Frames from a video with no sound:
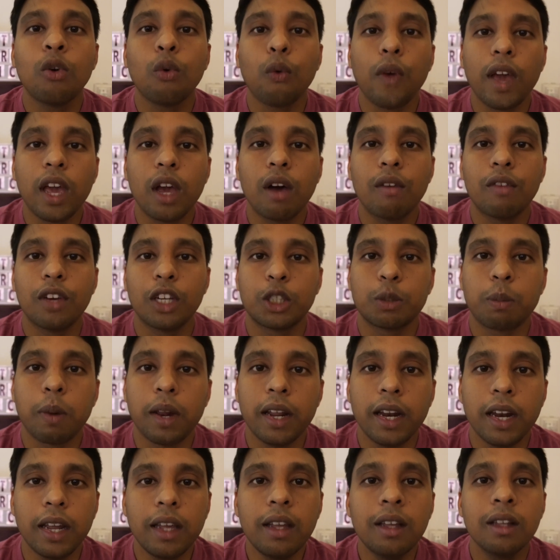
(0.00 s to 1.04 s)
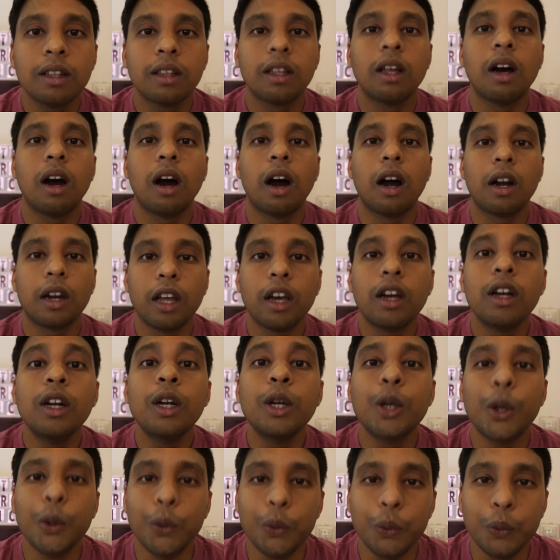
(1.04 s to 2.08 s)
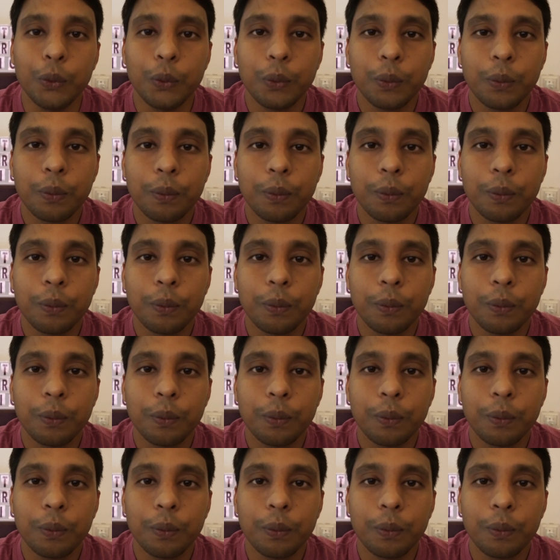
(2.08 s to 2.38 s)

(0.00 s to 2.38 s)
way of explaining the Article 2.